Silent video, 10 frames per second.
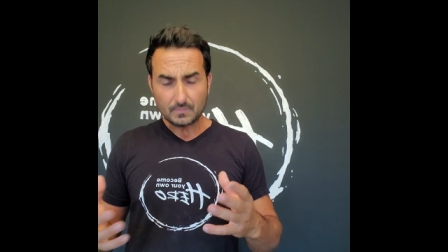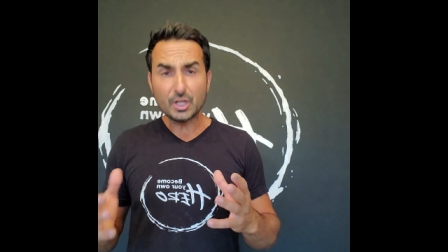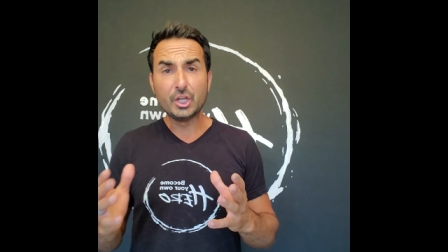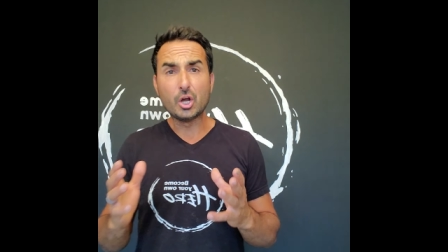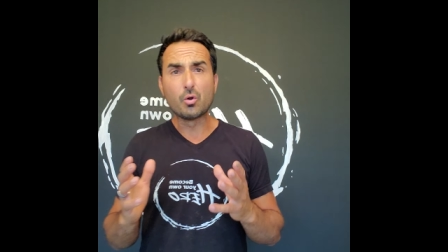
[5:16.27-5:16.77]

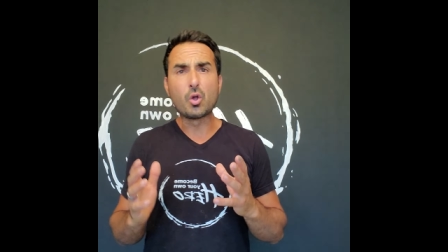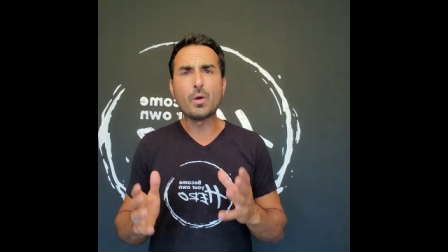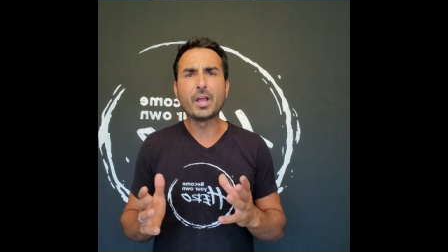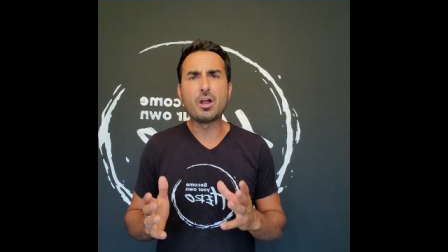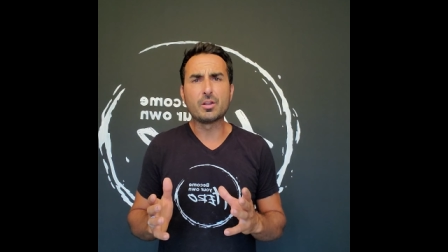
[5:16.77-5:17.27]
you know,
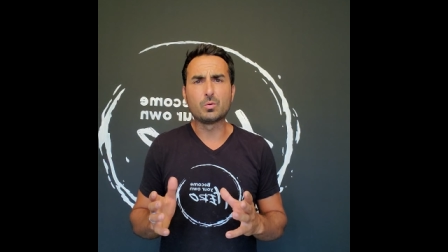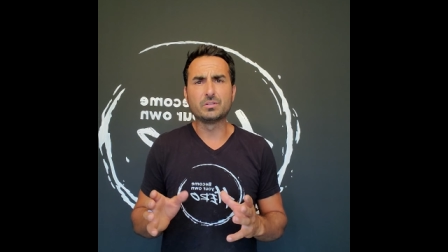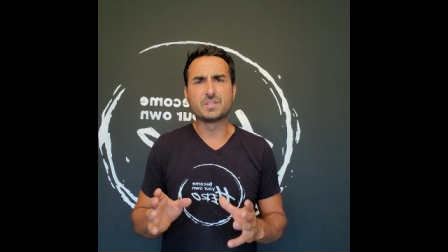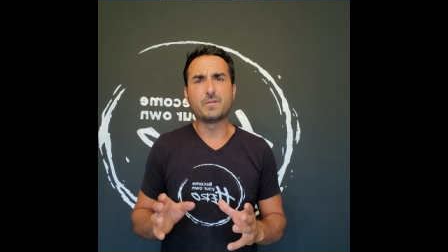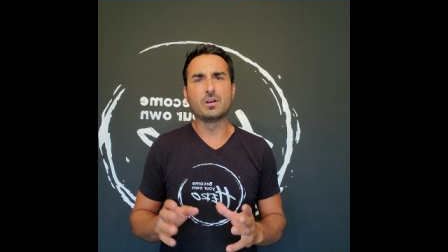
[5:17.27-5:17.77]
going on in the
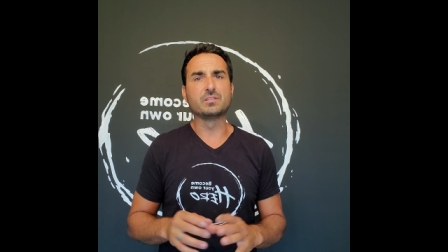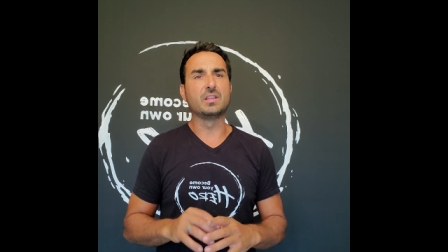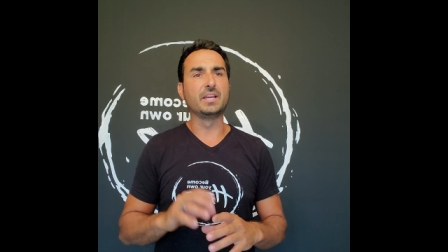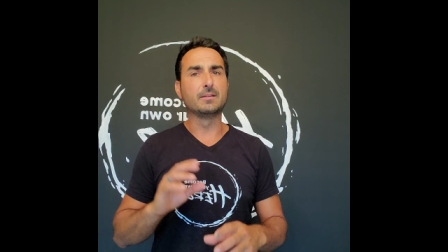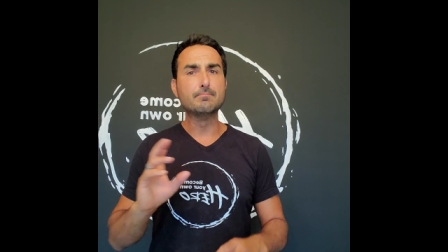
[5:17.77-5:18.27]
world as far as
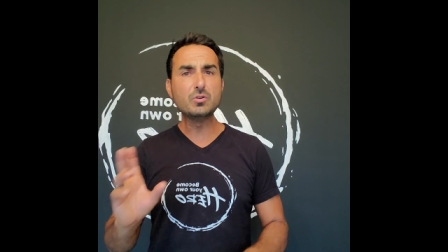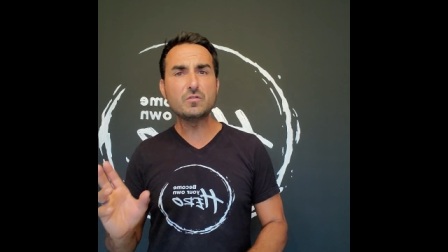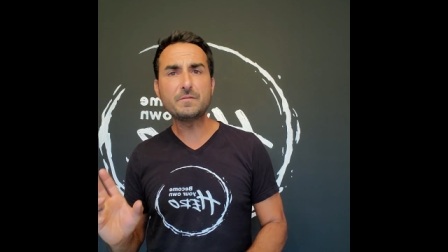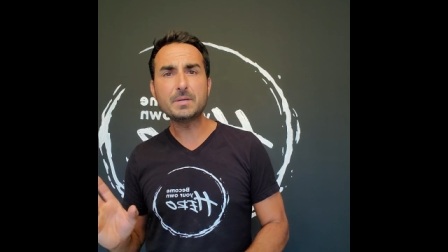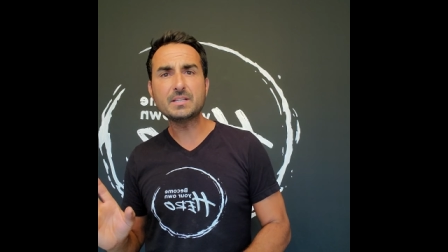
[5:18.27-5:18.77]
like
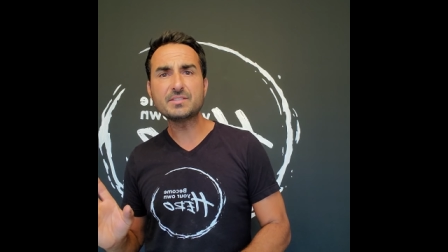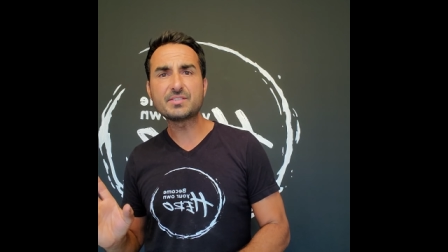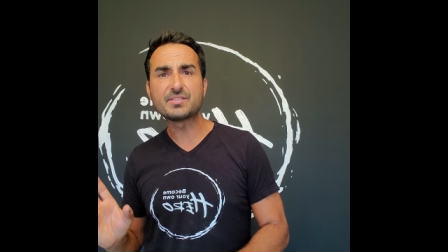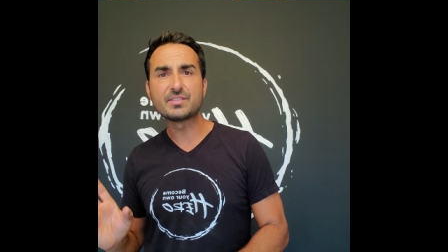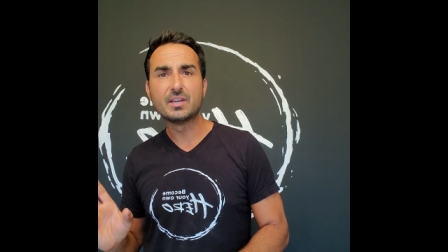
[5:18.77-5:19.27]

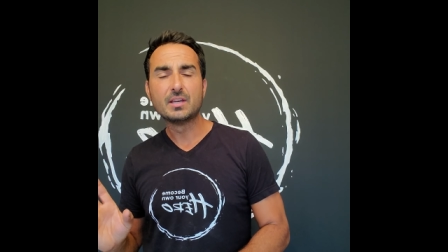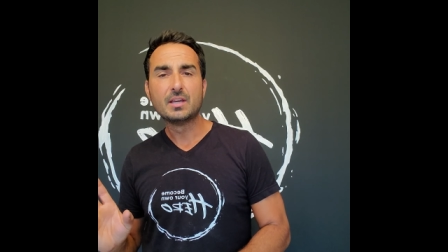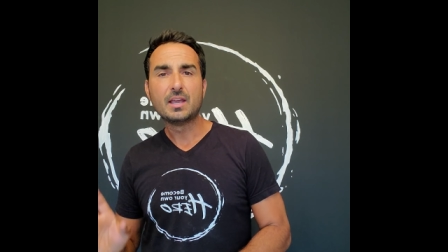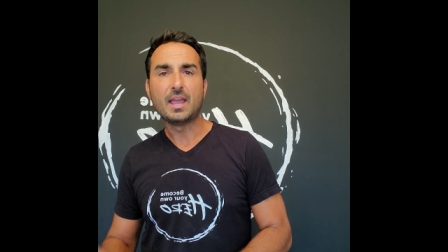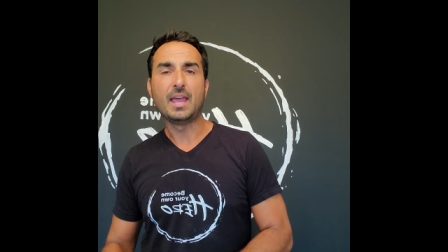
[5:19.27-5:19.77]
movements,
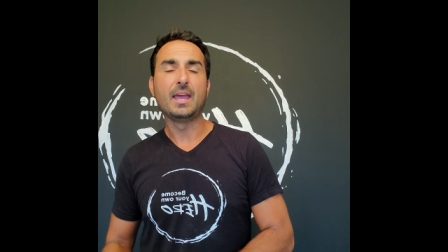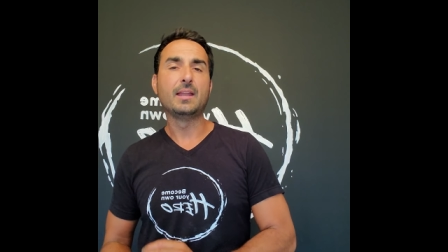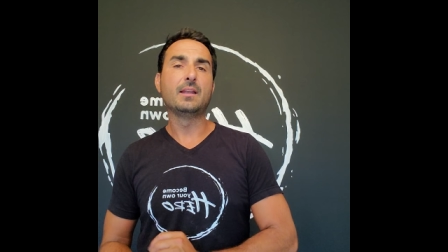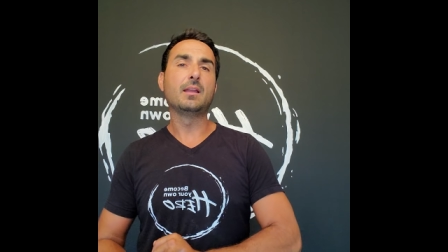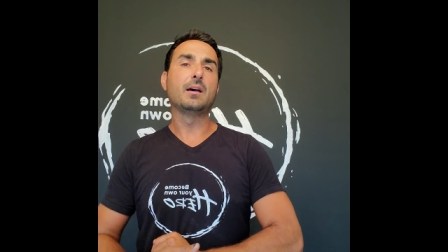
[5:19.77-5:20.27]

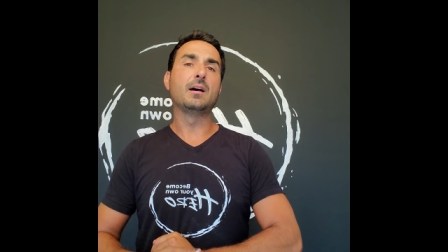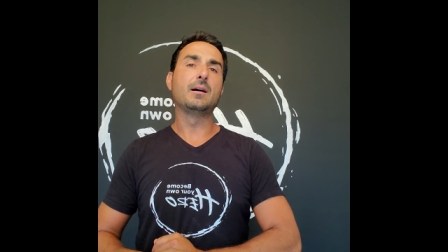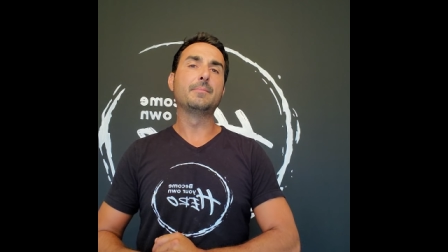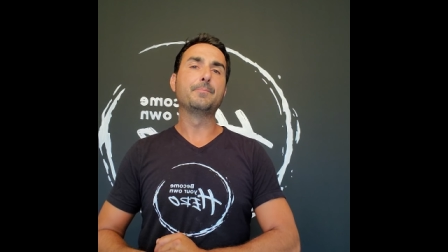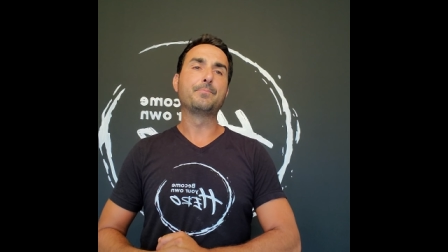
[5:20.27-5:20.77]
and
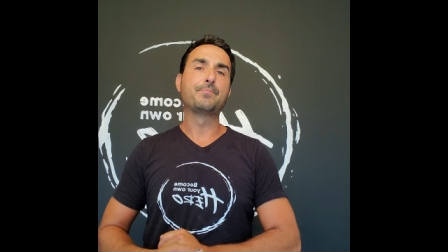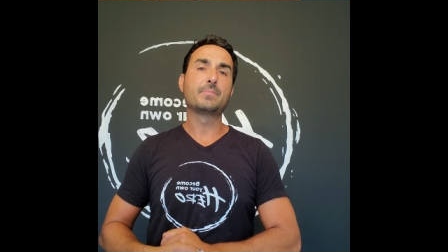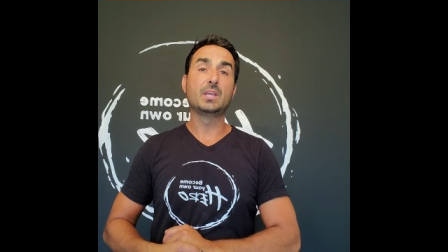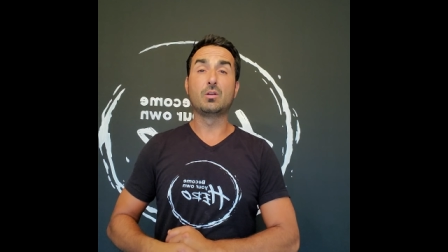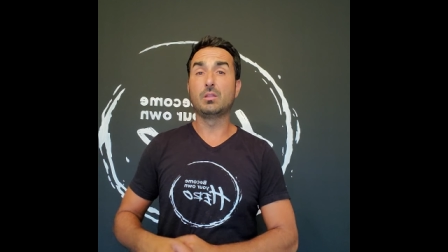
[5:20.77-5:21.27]
um,
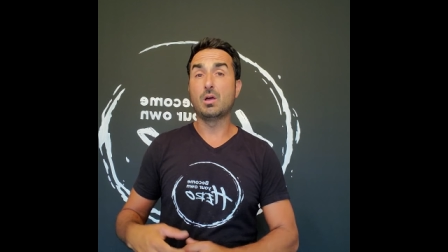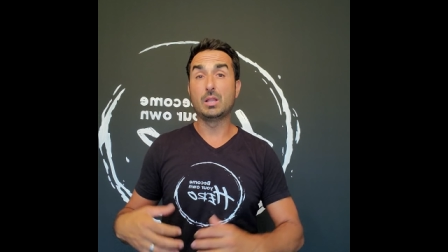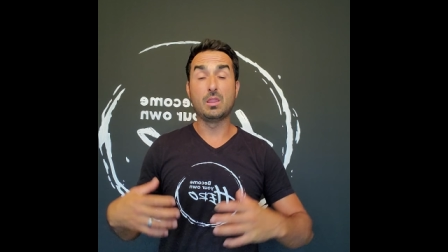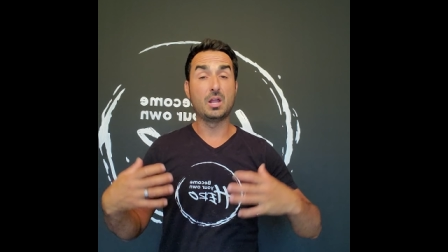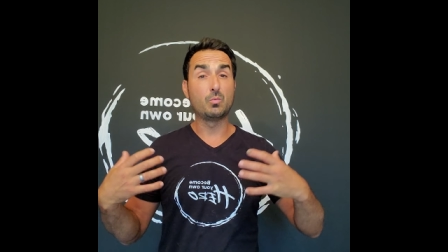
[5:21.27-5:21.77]
you know a
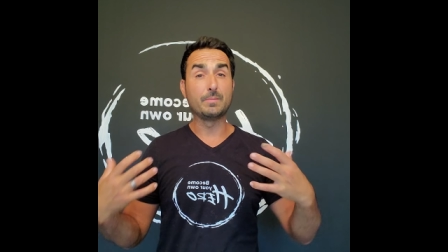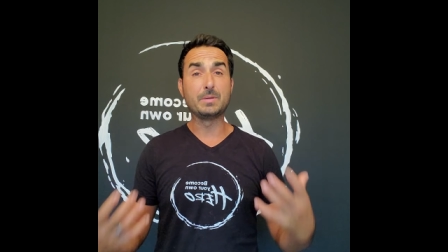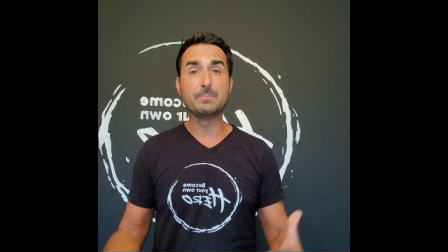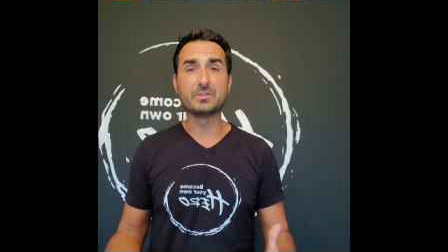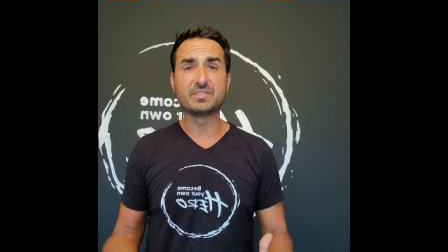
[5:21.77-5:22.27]
lot, a lot, of what
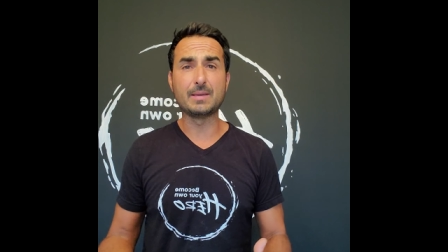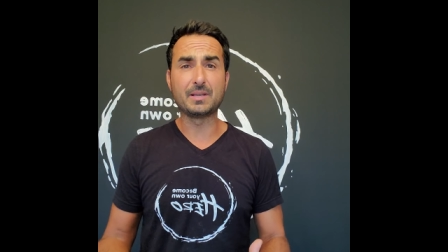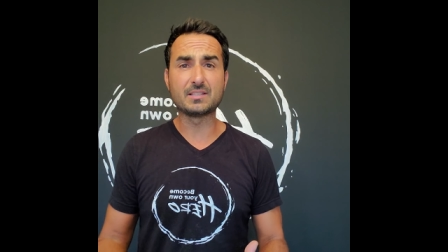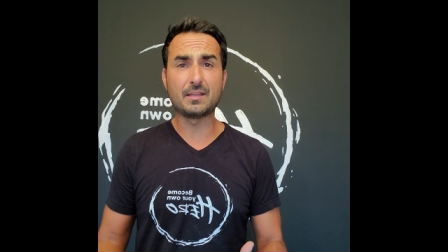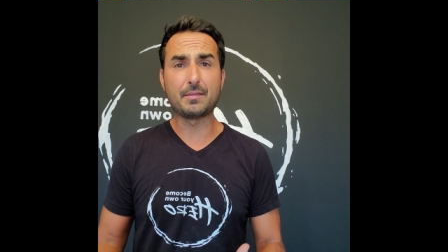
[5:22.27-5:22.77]
people say
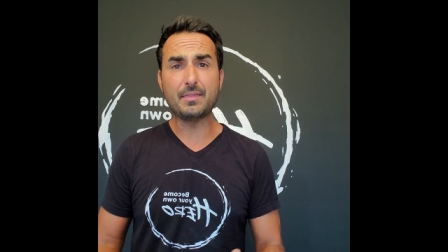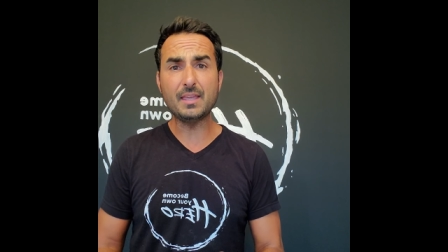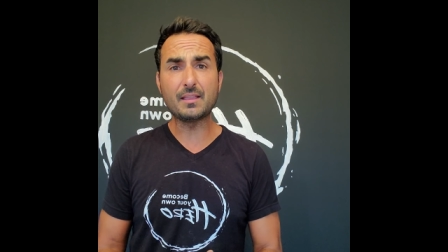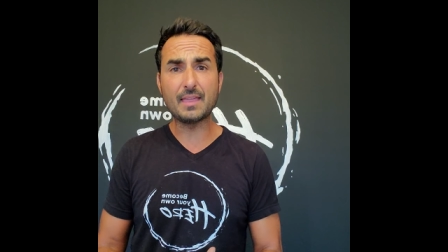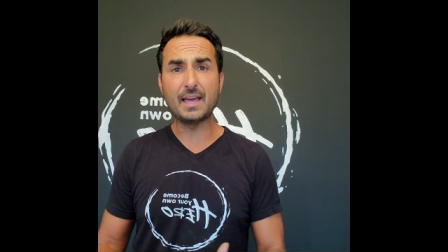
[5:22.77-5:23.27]
because I
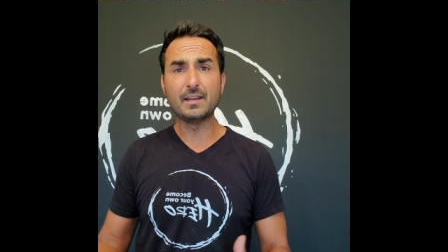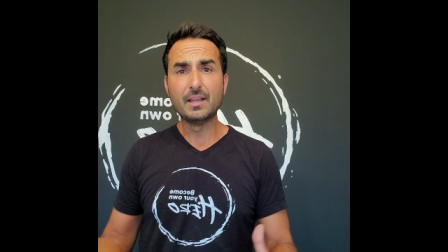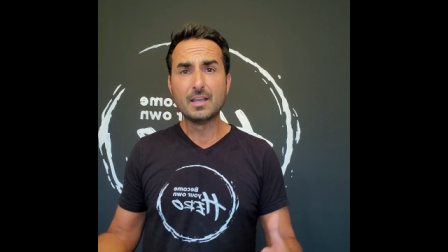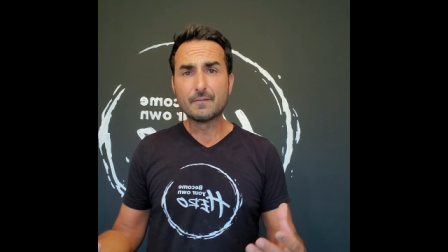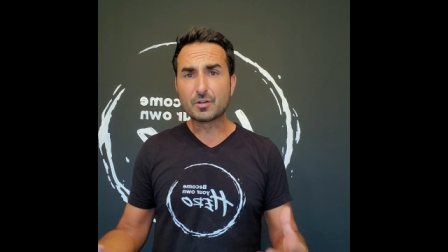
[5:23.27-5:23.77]
think
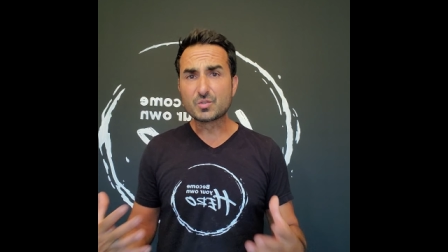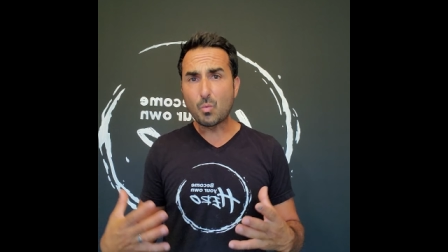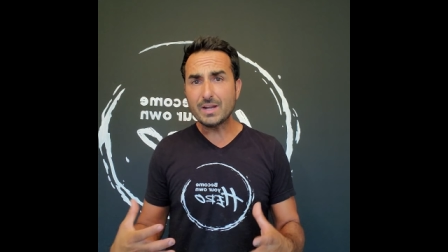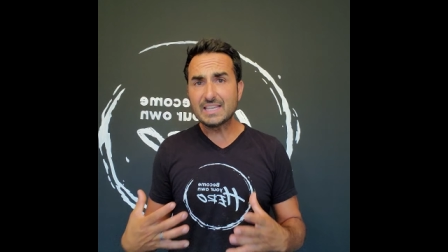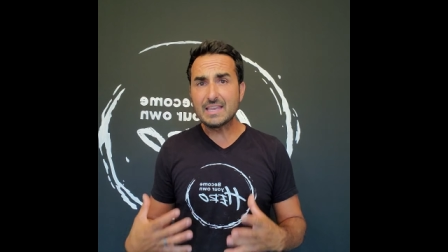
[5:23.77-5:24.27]
that there's
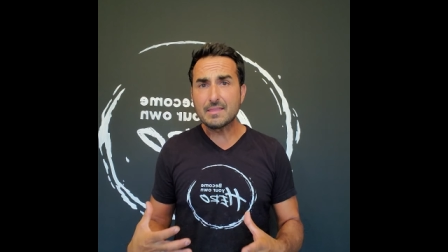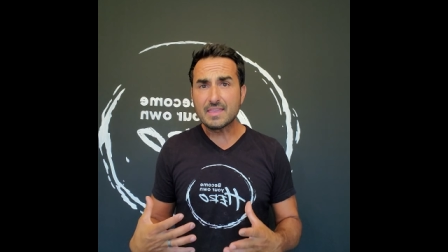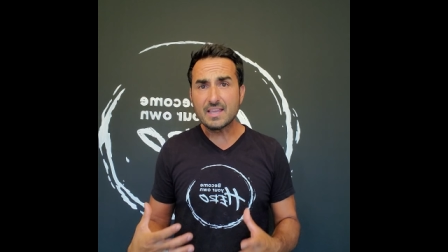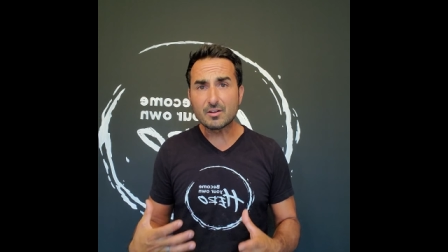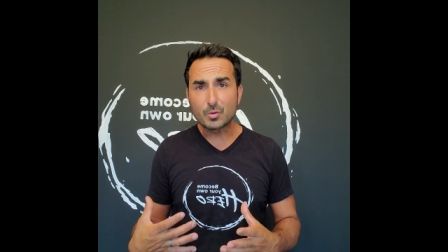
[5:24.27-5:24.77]
one key
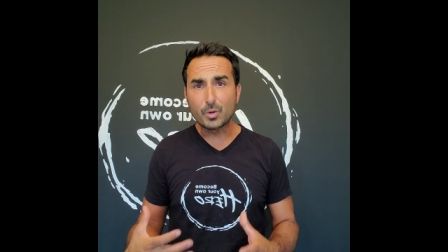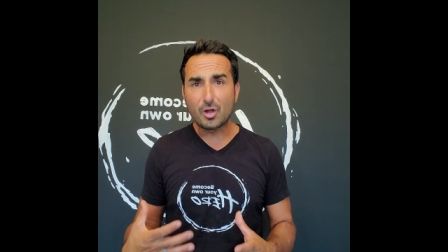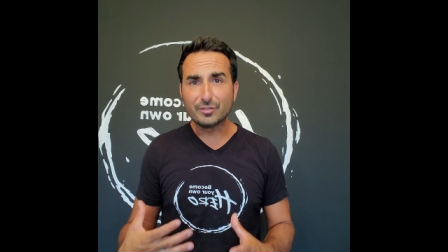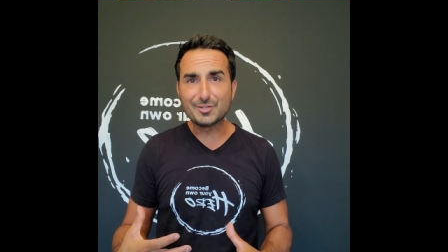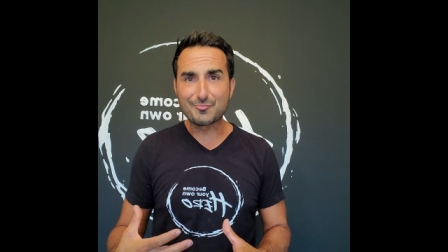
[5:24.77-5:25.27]
thing here that we
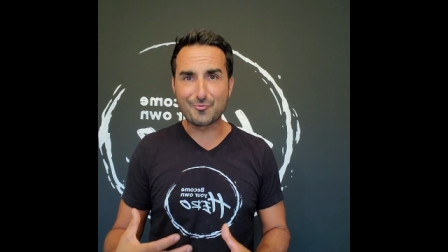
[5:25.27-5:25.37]
all need to